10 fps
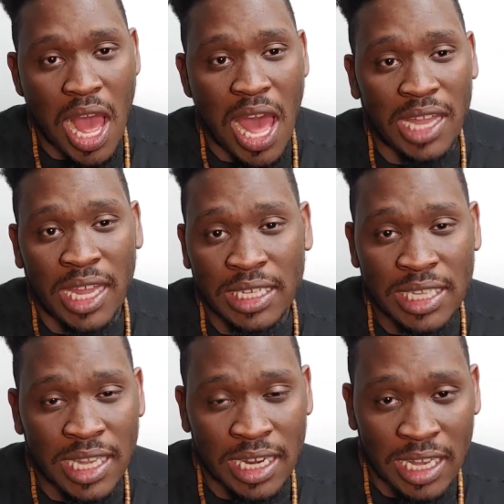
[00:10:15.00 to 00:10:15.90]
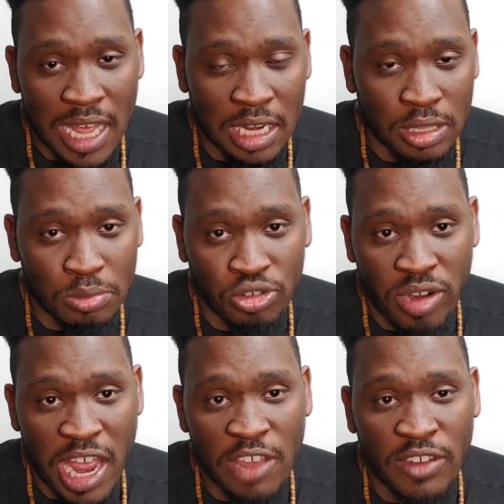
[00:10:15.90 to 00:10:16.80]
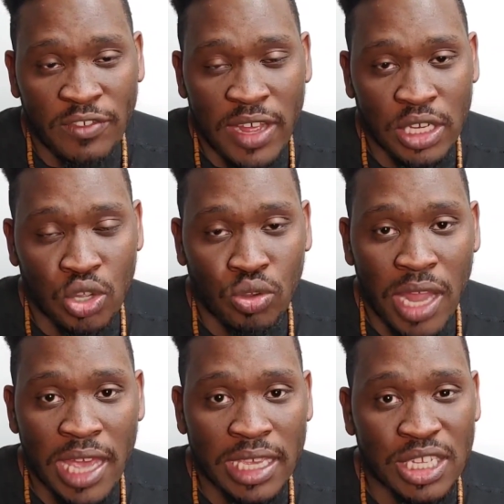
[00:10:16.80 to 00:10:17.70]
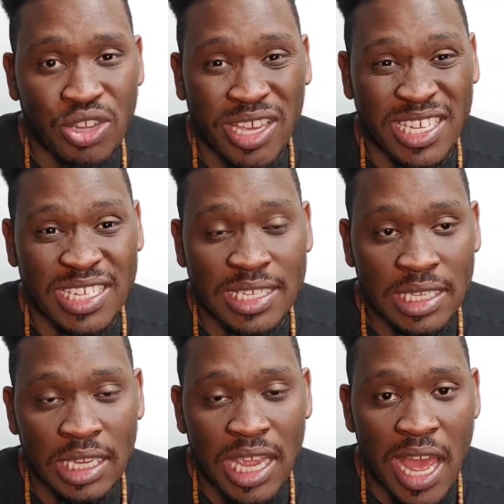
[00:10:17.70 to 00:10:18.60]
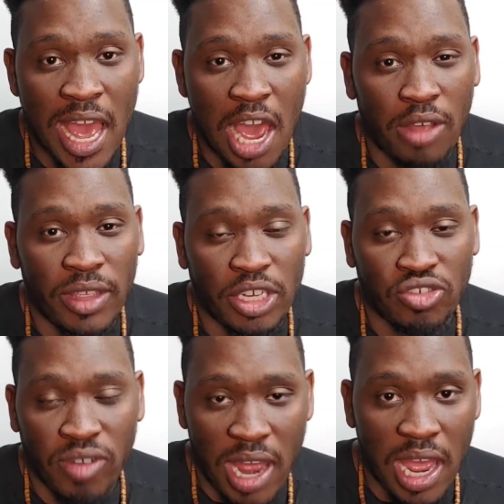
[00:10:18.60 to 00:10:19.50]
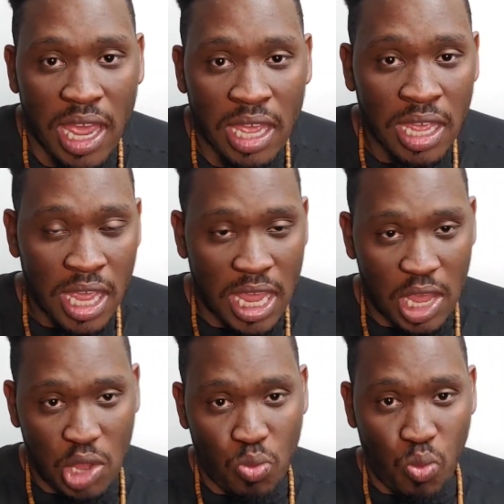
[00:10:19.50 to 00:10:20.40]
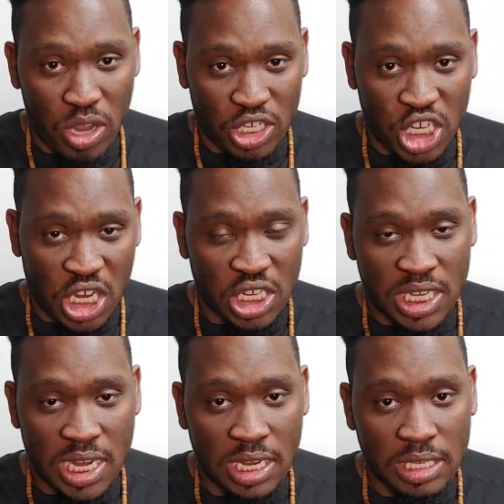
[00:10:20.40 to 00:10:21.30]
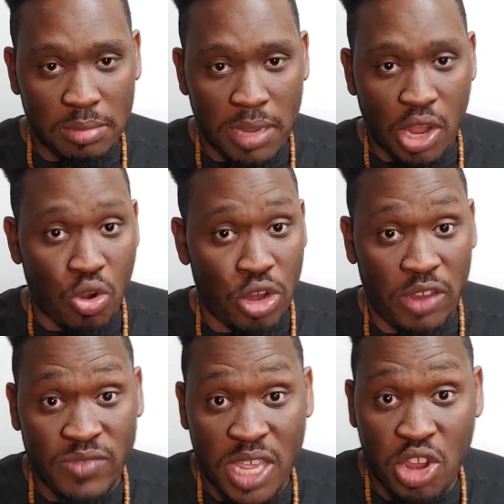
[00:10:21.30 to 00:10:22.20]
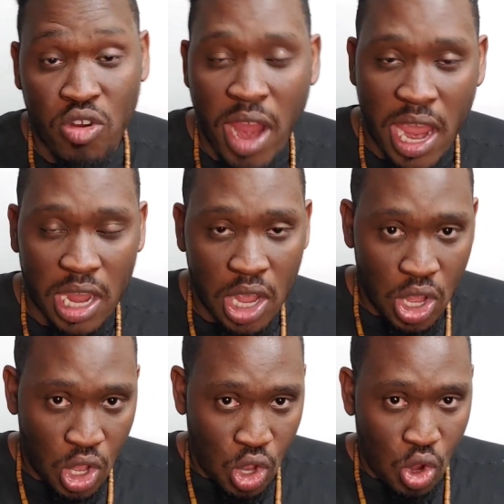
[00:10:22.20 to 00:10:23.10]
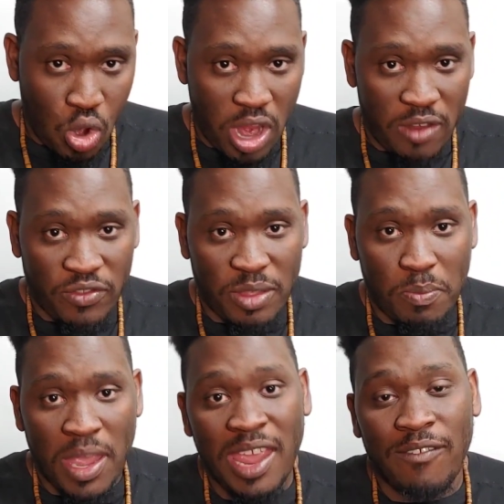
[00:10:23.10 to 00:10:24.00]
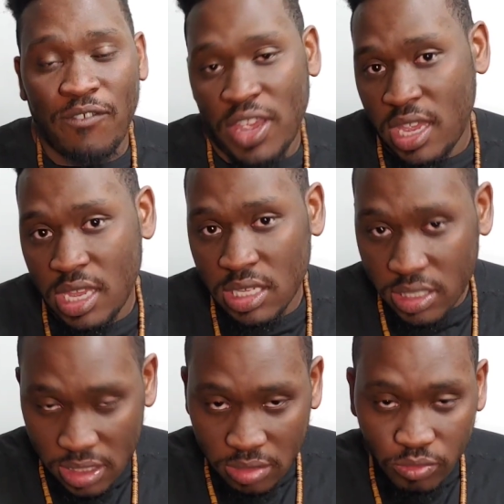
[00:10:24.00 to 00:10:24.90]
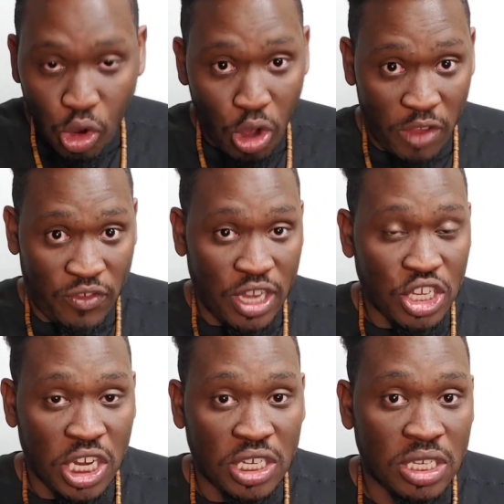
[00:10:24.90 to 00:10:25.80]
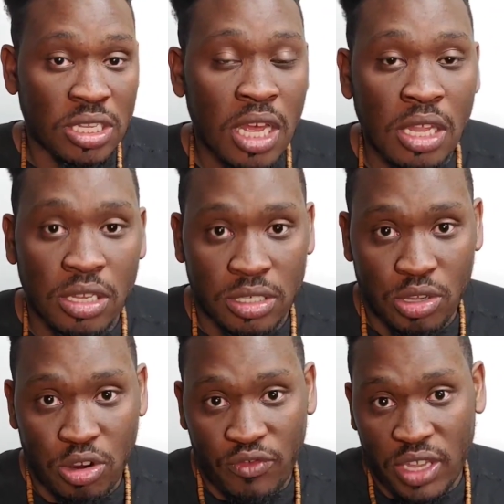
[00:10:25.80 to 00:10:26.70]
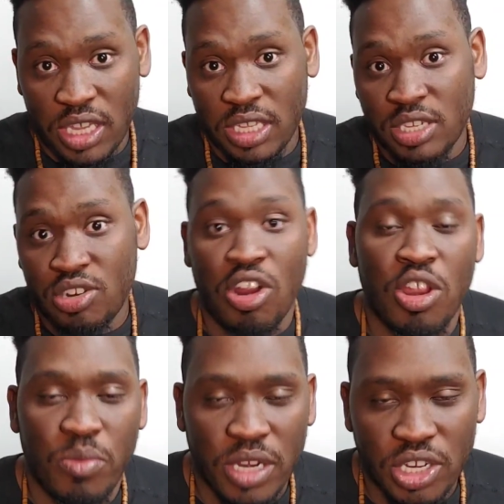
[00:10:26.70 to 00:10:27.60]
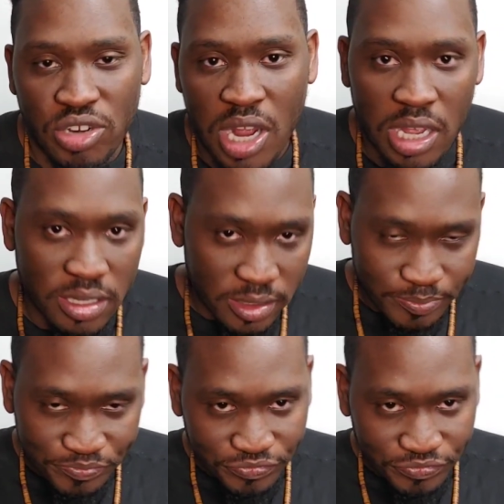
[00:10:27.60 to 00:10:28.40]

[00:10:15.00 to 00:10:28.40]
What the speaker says: I like to let a lot of them dry even if I don't like it, so I can see how they dry and what changes I need to make, or if they crack, or if the paint fades, or if it changes colors, or if it gets darker when it dries.